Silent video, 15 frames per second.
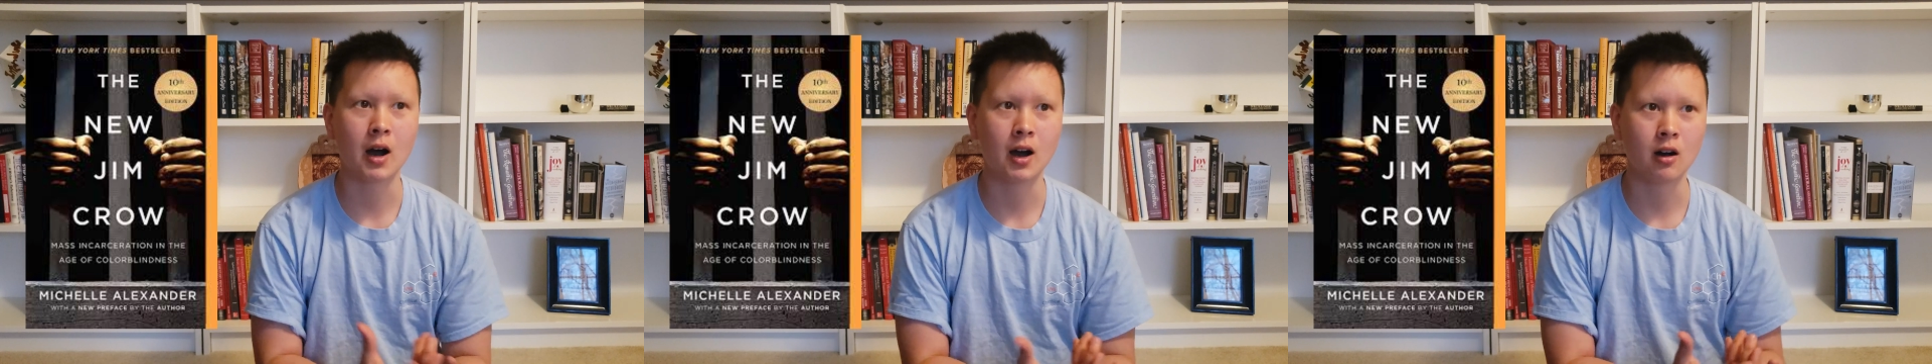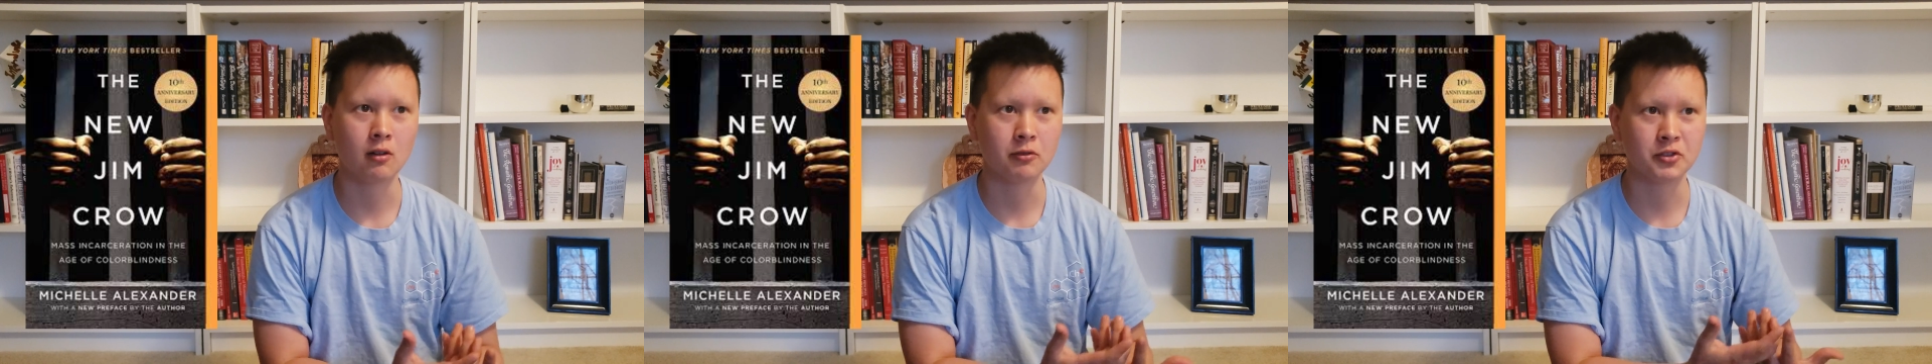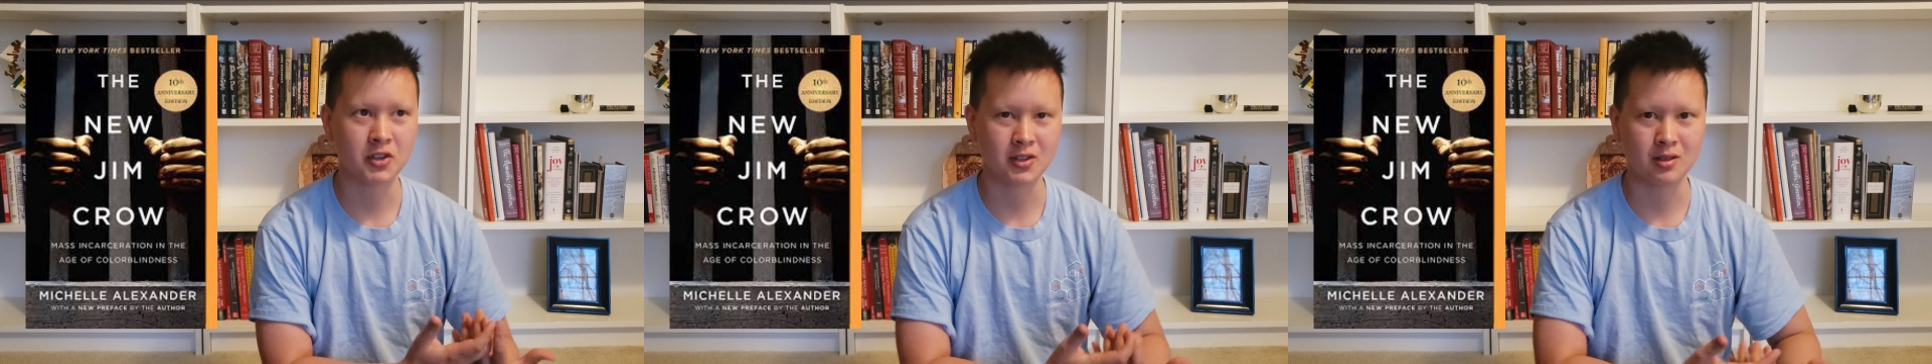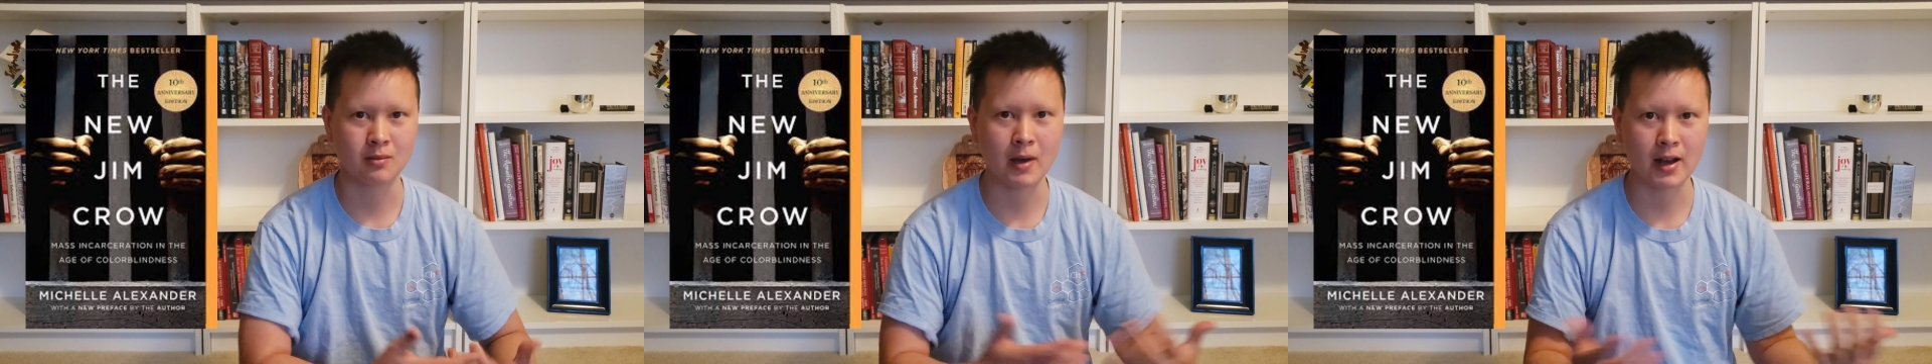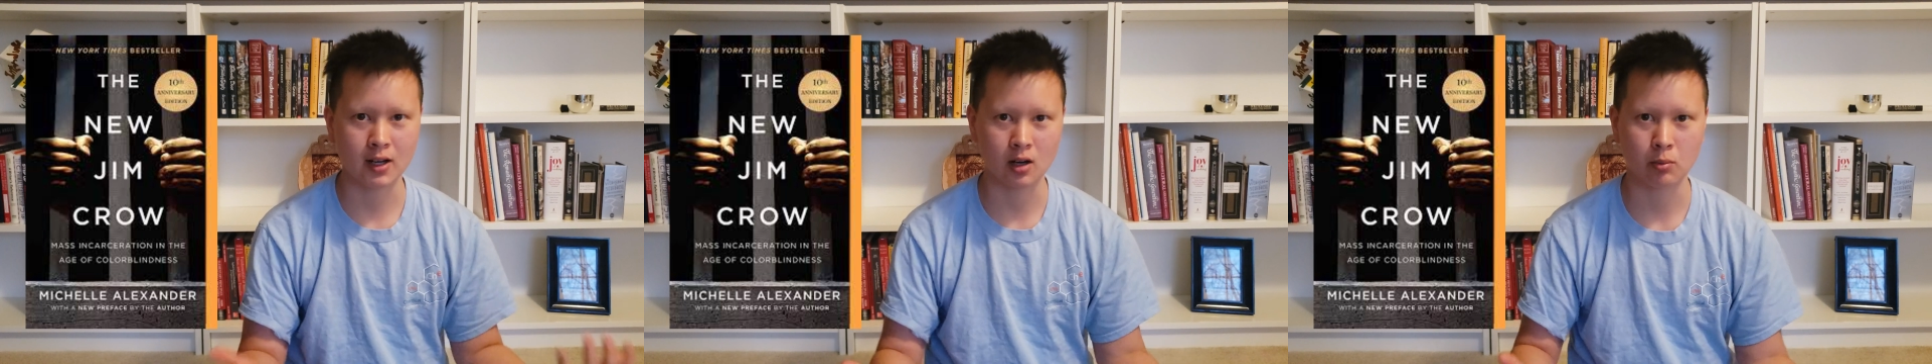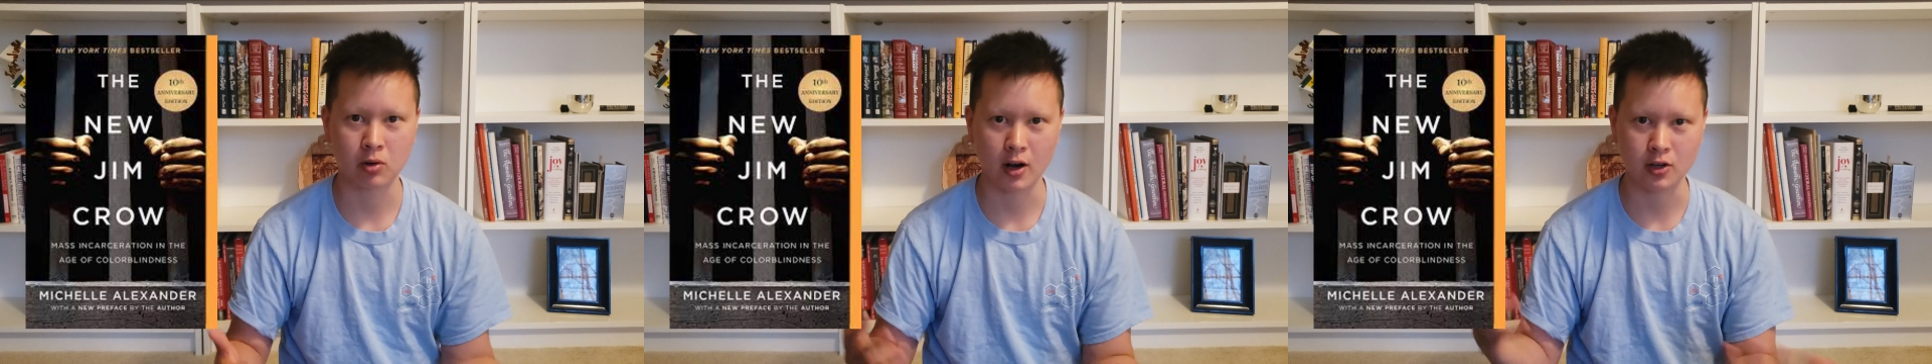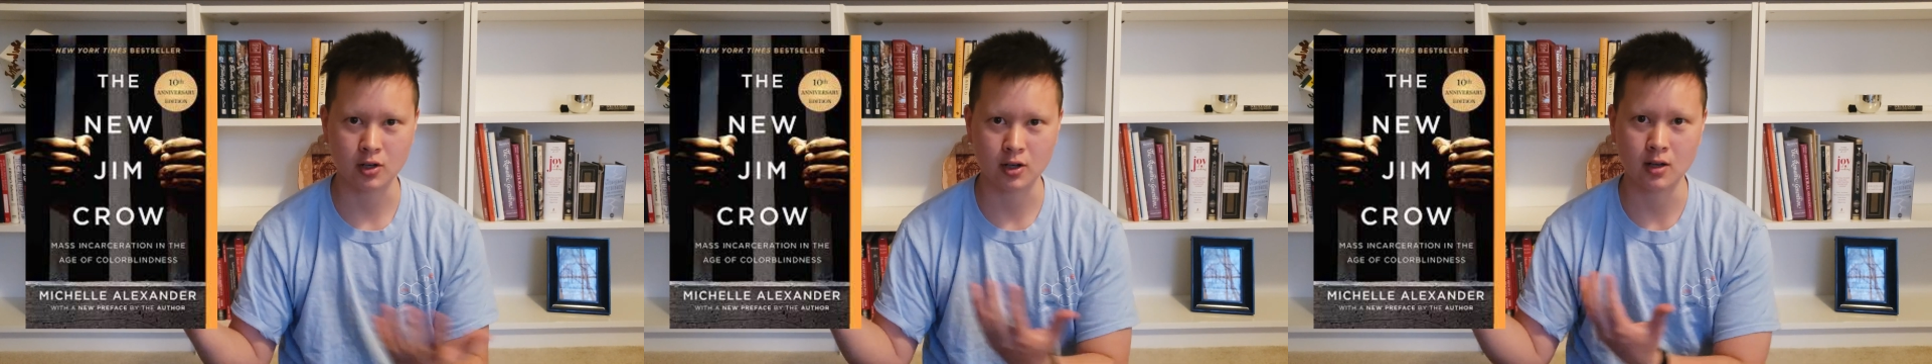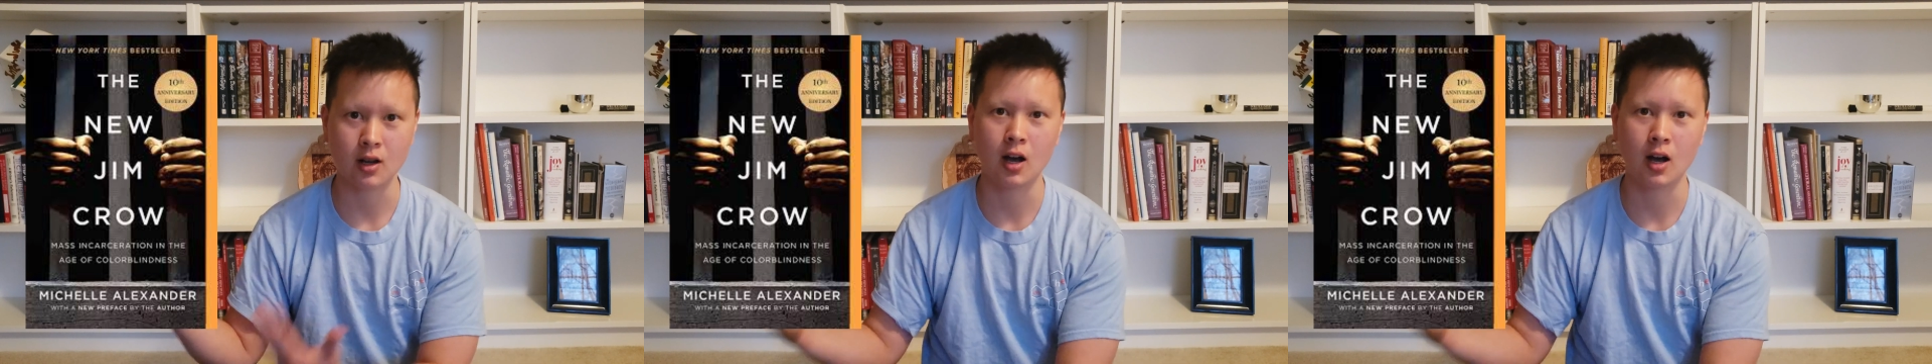of systematic oppression